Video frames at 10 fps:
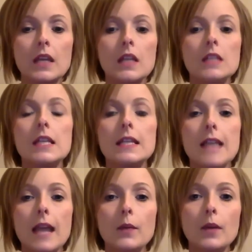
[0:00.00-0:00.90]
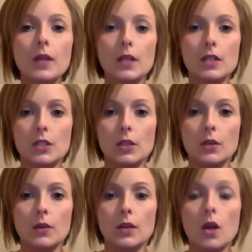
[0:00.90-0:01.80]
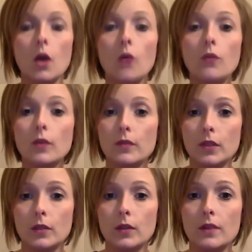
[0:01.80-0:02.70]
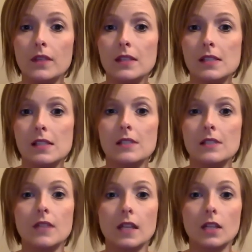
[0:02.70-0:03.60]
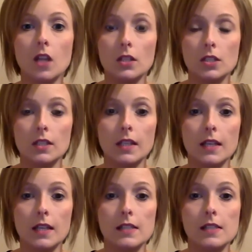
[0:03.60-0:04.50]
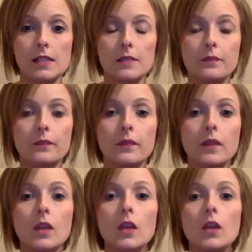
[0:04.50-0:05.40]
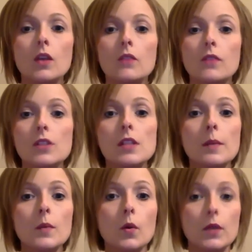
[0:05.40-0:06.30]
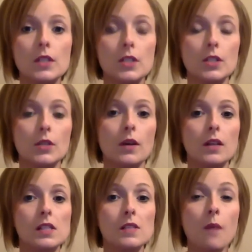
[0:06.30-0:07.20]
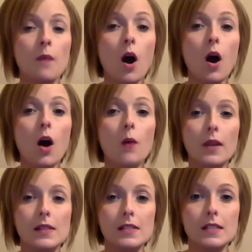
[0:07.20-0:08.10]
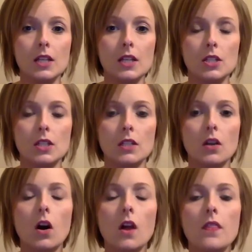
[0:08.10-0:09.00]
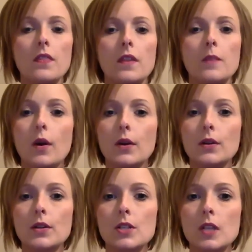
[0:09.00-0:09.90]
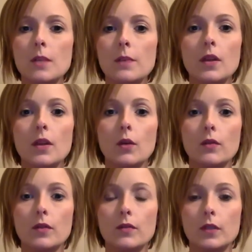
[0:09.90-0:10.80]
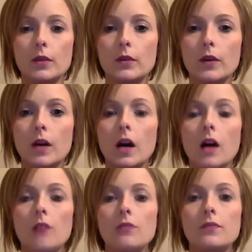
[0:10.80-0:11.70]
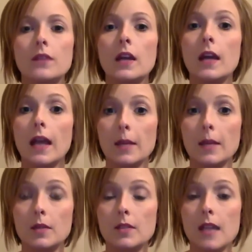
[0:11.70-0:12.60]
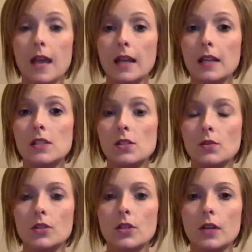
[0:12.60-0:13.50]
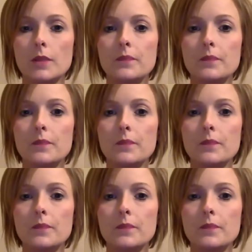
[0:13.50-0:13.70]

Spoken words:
Today we're going to do an overview of the assistive technology kits. First, I'm going to do a small presentation on the partnership and overview of Able Tech and SoonerStart.